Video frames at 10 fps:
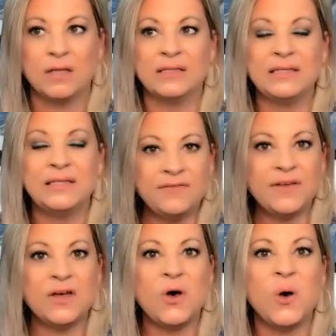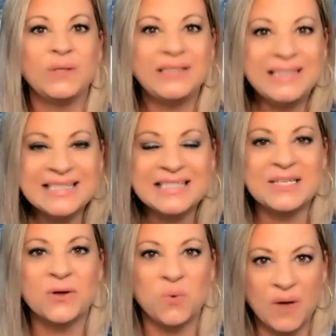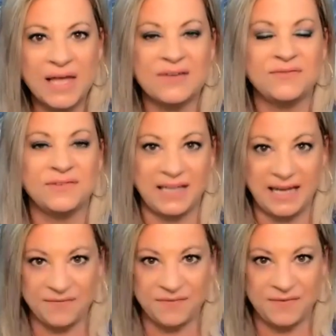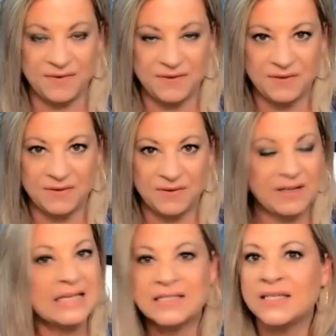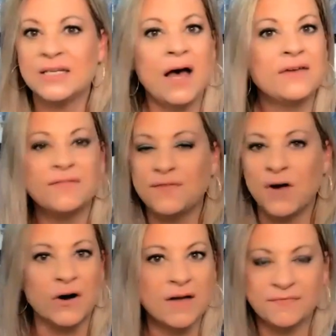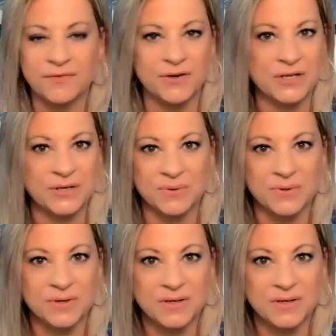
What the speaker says: Living a holistic way of life is not far off for you.